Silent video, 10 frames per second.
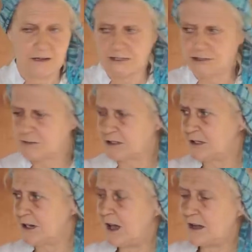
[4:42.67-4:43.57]
And she was
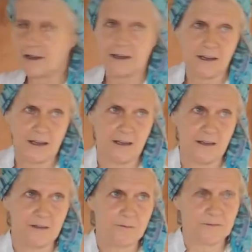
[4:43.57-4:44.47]
lying
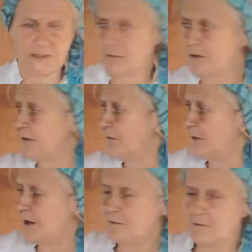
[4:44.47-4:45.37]
here, somewhere
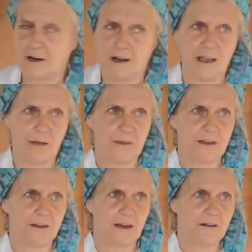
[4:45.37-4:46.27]
right in where I am
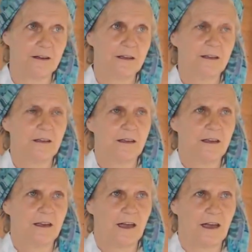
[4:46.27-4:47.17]
here now,
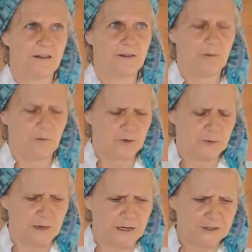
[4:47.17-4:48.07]
and was
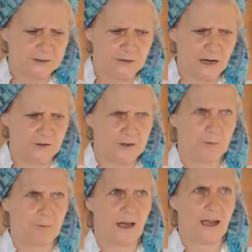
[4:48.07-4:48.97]
being
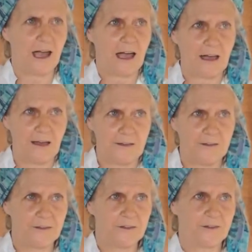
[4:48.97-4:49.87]
surrounded by
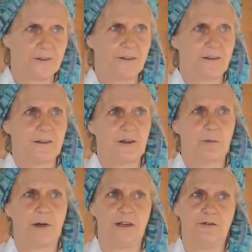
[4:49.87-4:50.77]
ants,
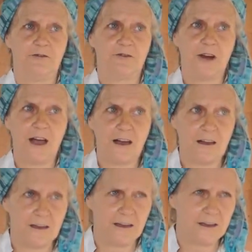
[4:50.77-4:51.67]
by
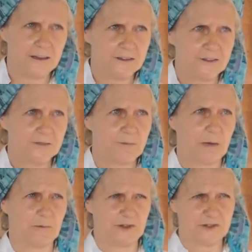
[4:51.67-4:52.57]
flies,
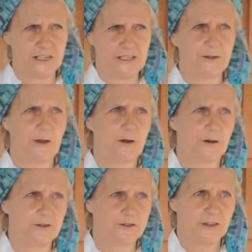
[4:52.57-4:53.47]
by
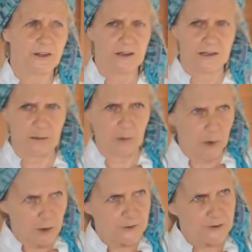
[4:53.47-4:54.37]
mosquitoes, and they were
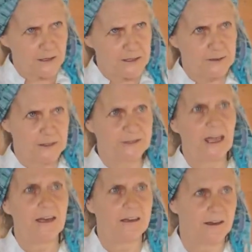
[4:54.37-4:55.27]
all starting to
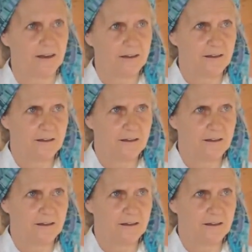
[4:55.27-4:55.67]
attack her